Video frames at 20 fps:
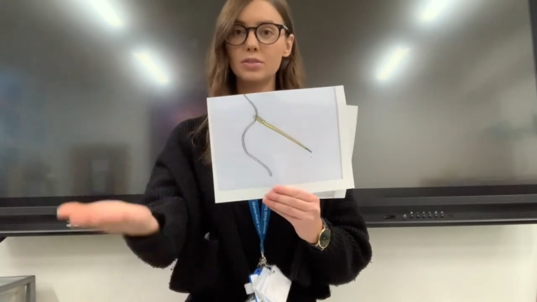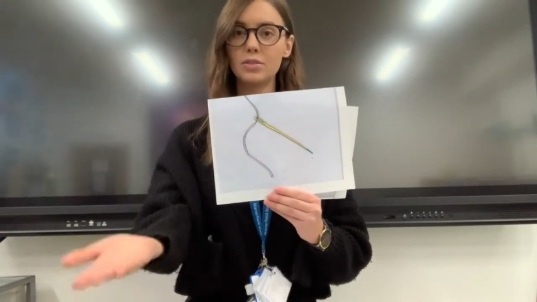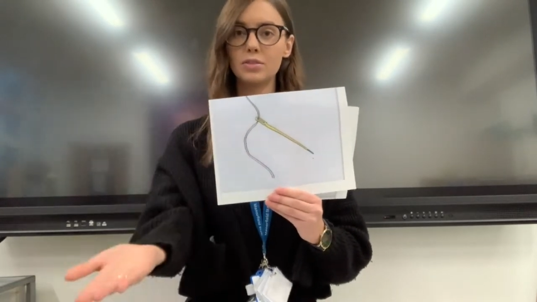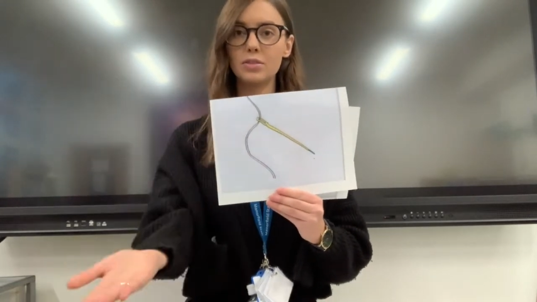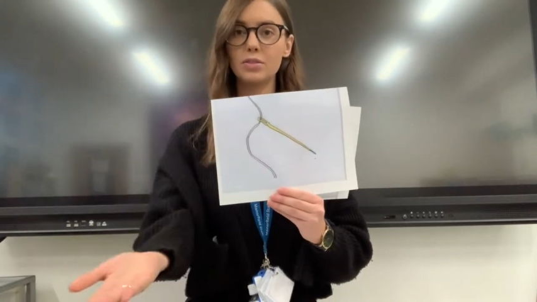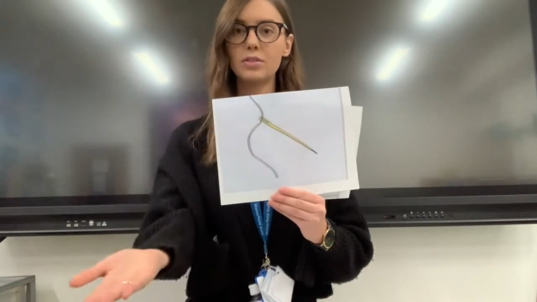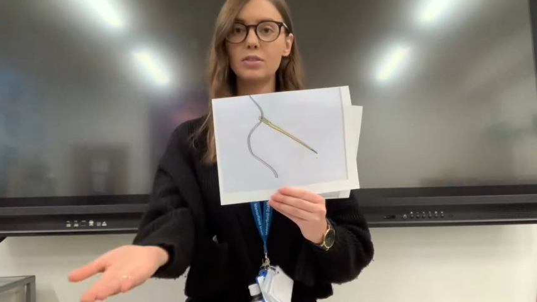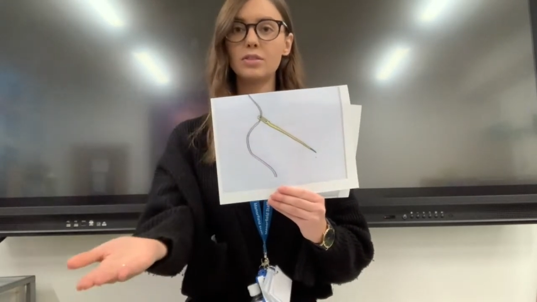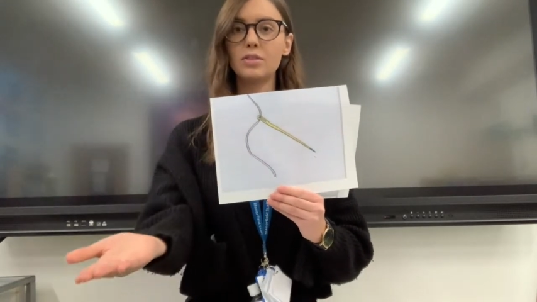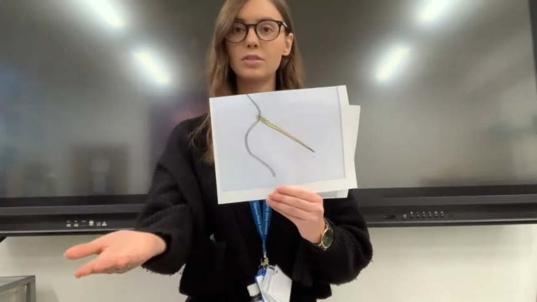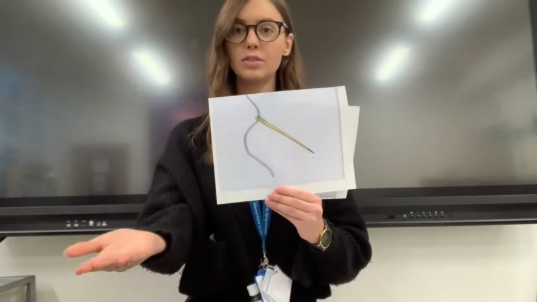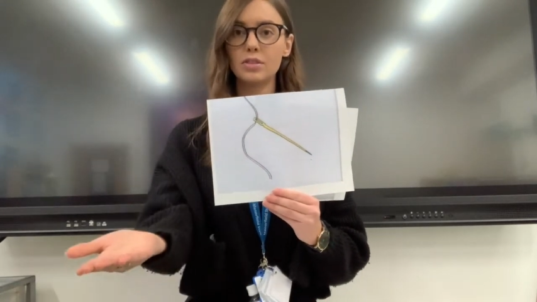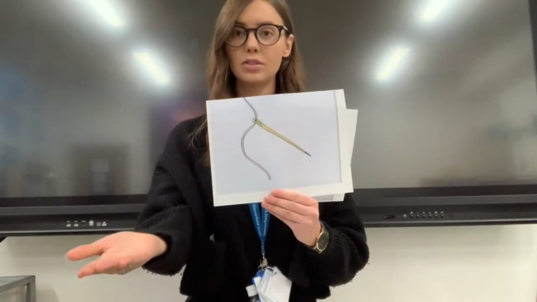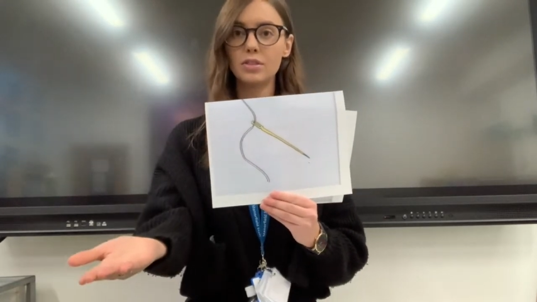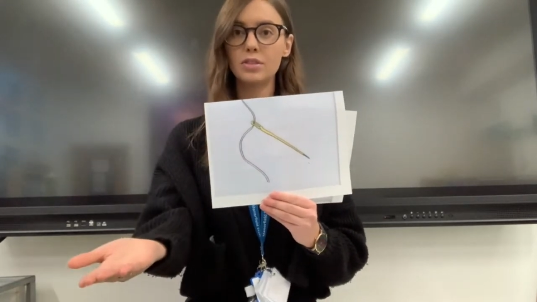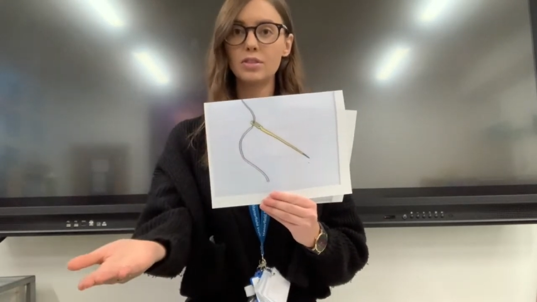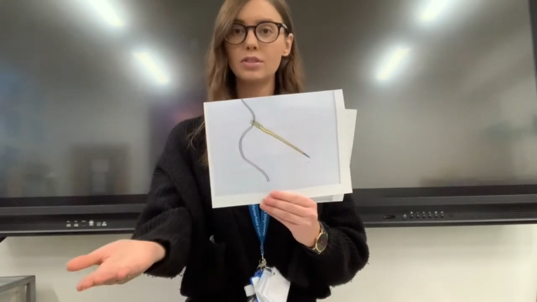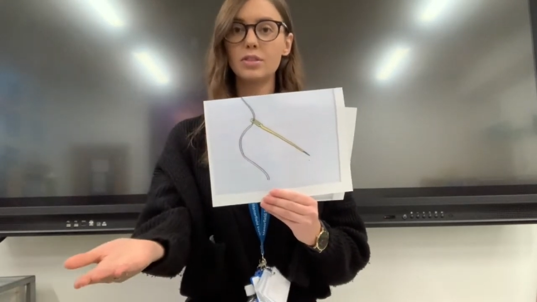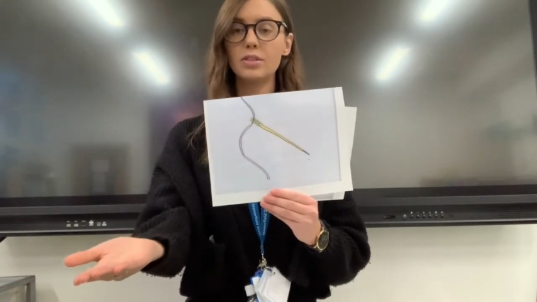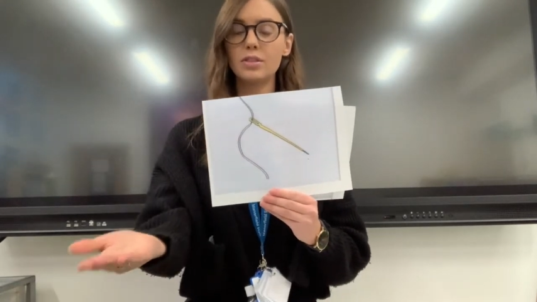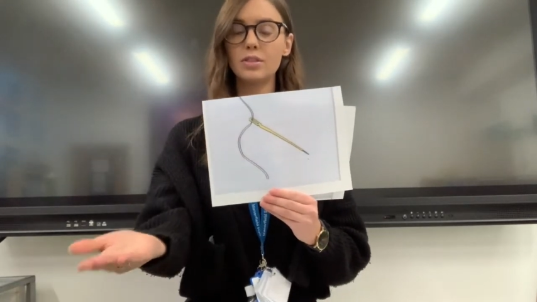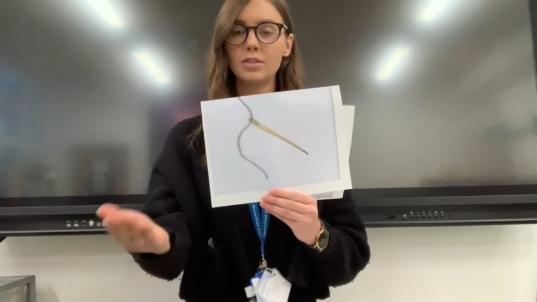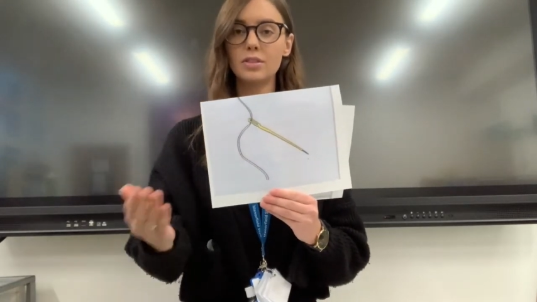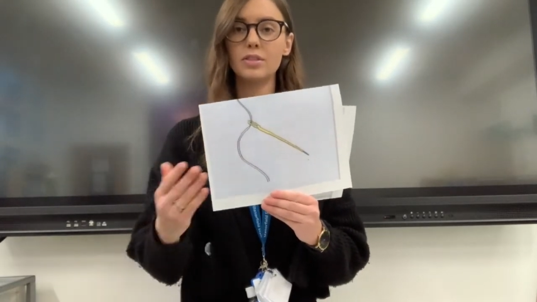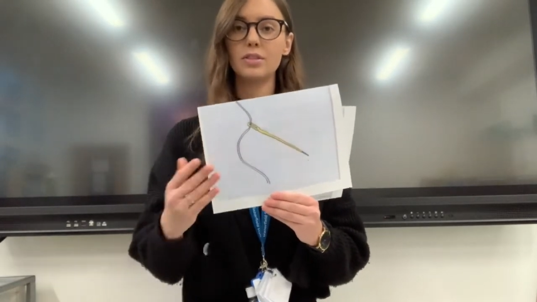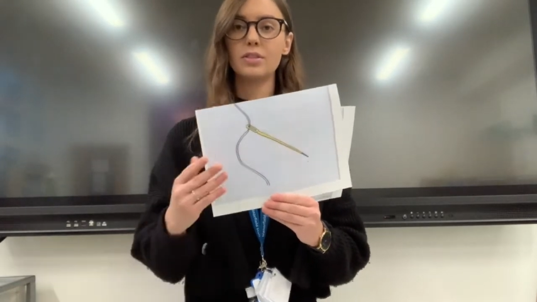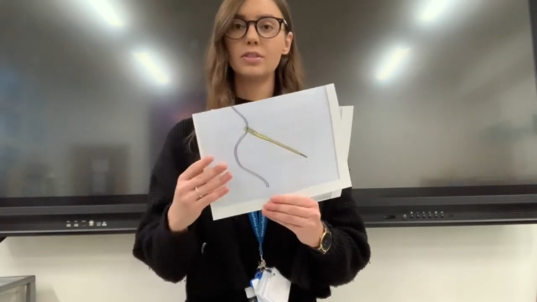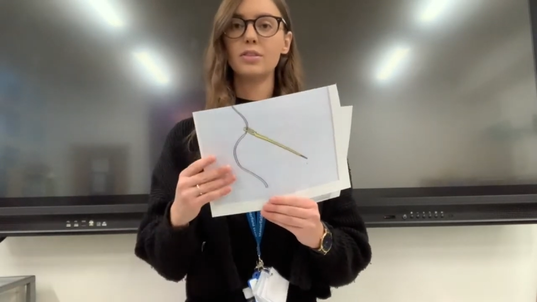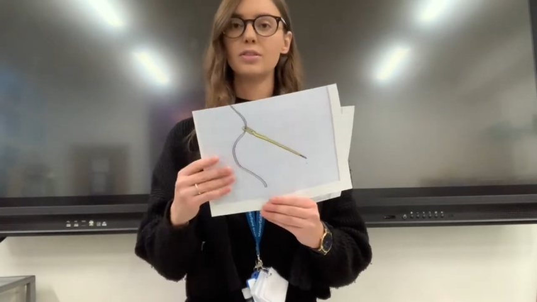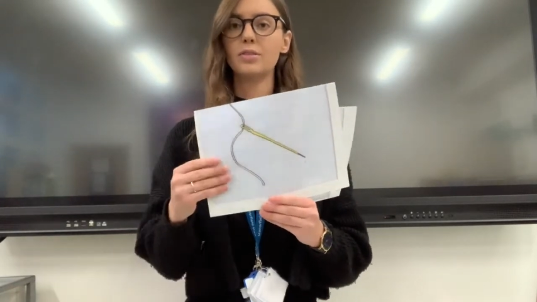
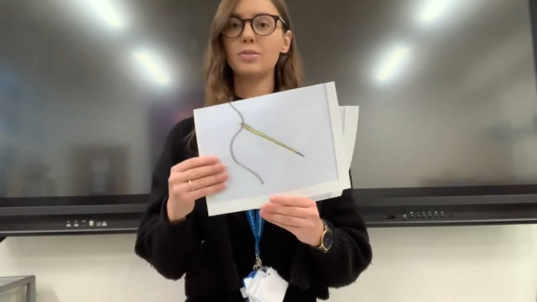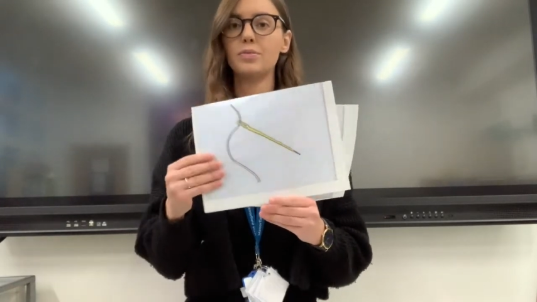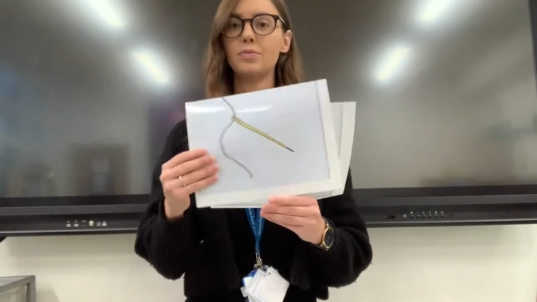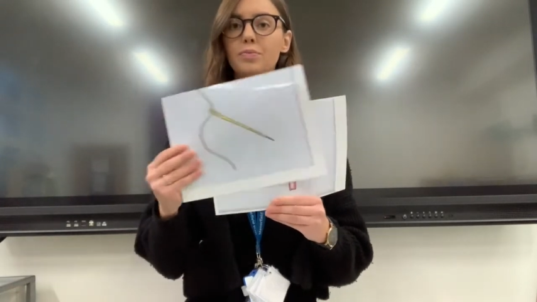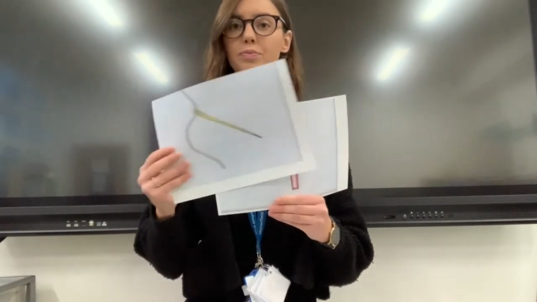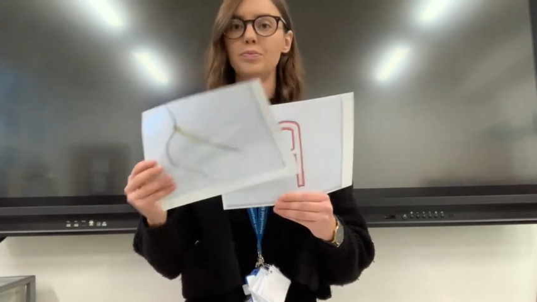(no one is talking)